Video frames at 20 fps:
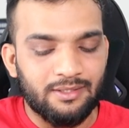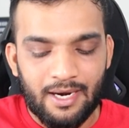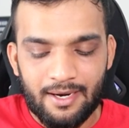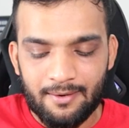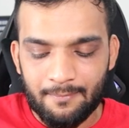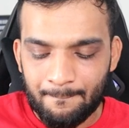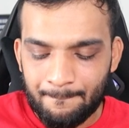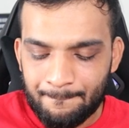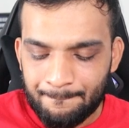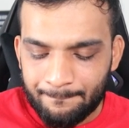
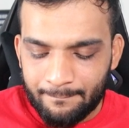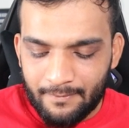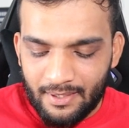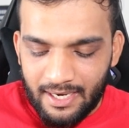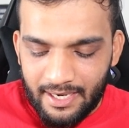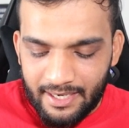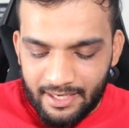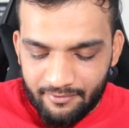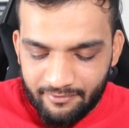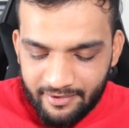that.
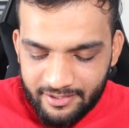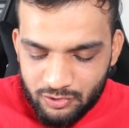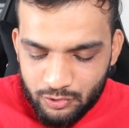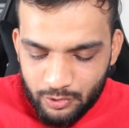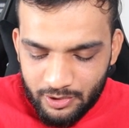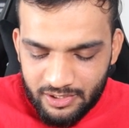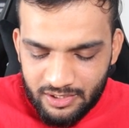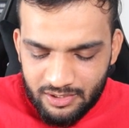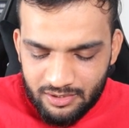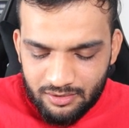And
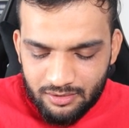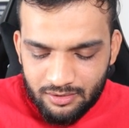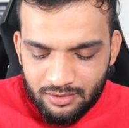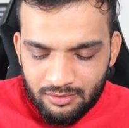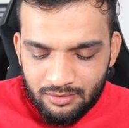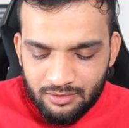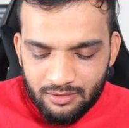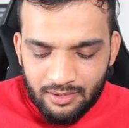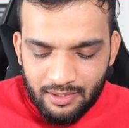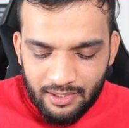eventually,
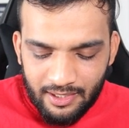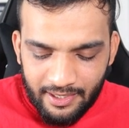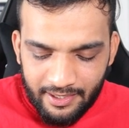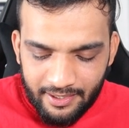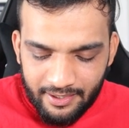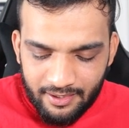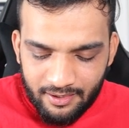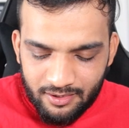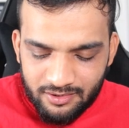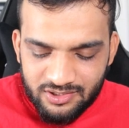
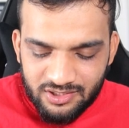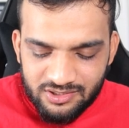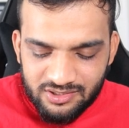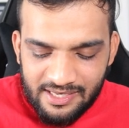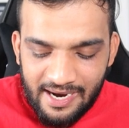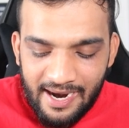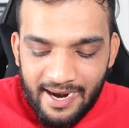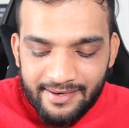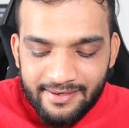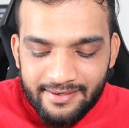I
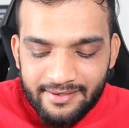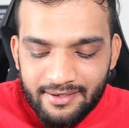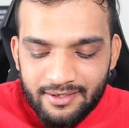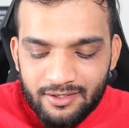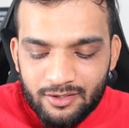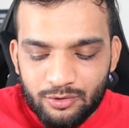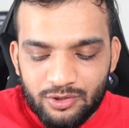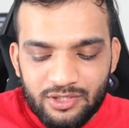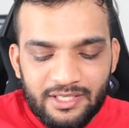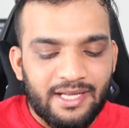just added
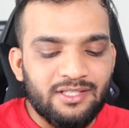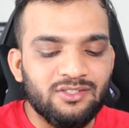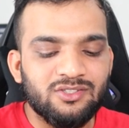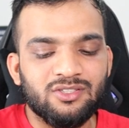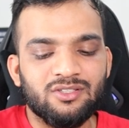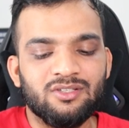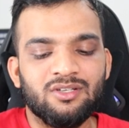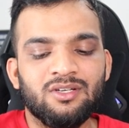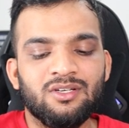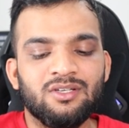it to the
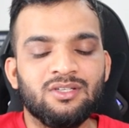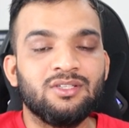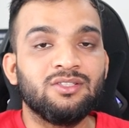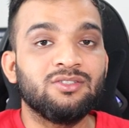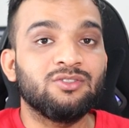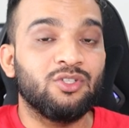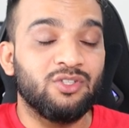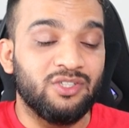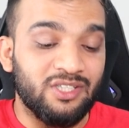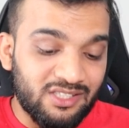answer.
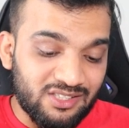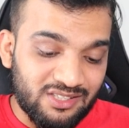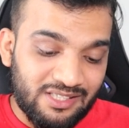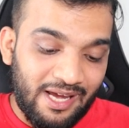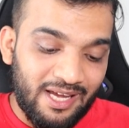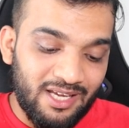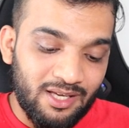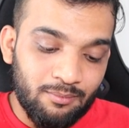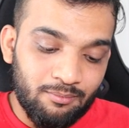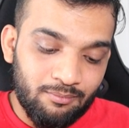So this
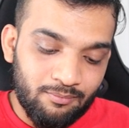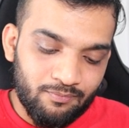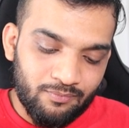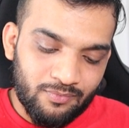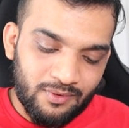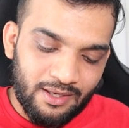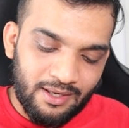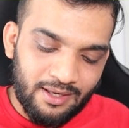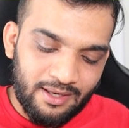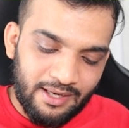time,
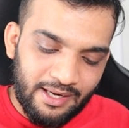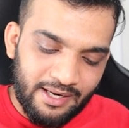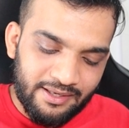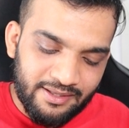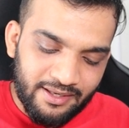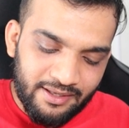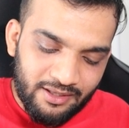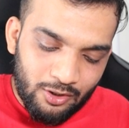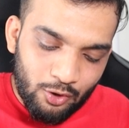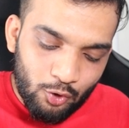I
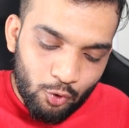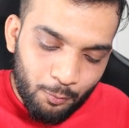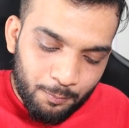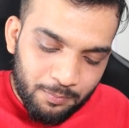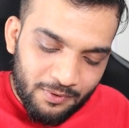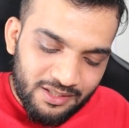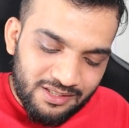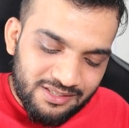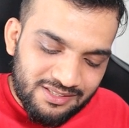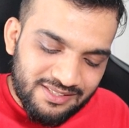did
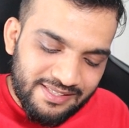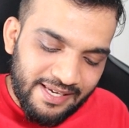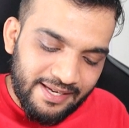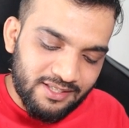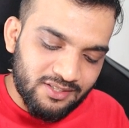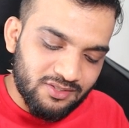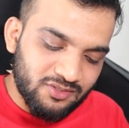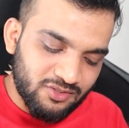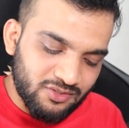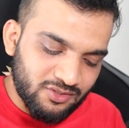loop till
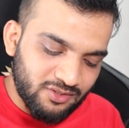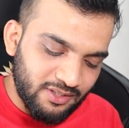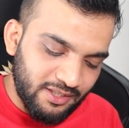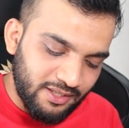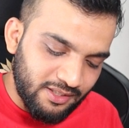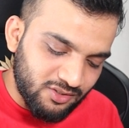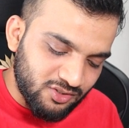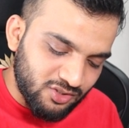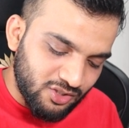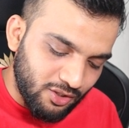6
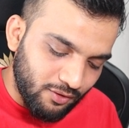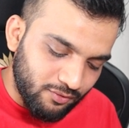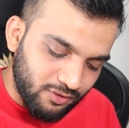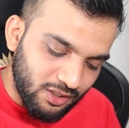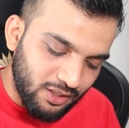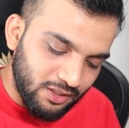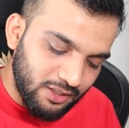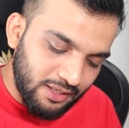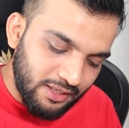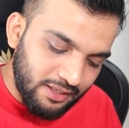instead of
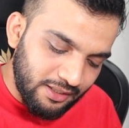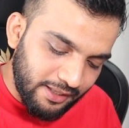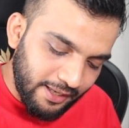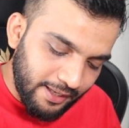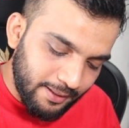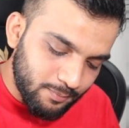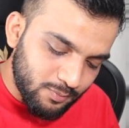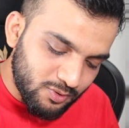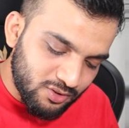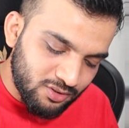13
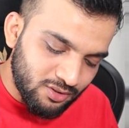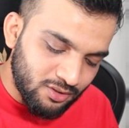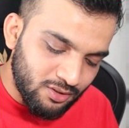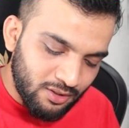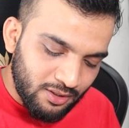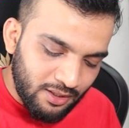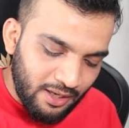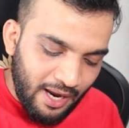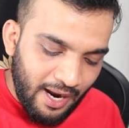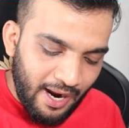times.
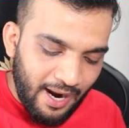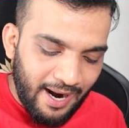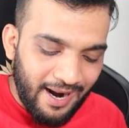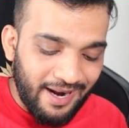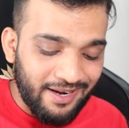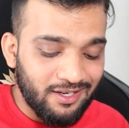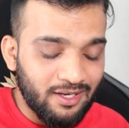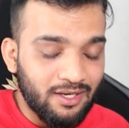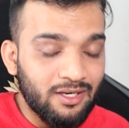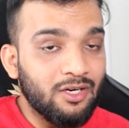
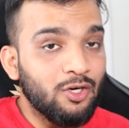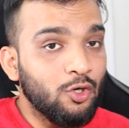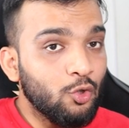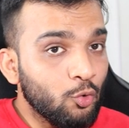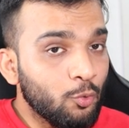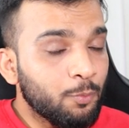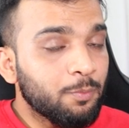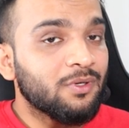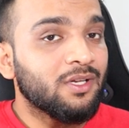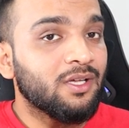I did
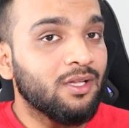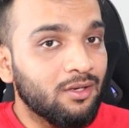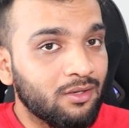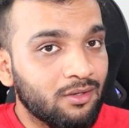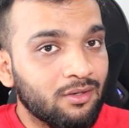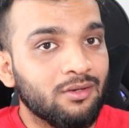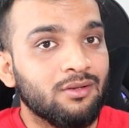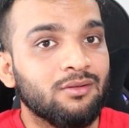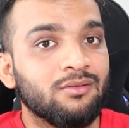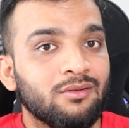loop
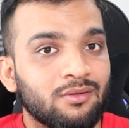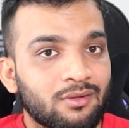till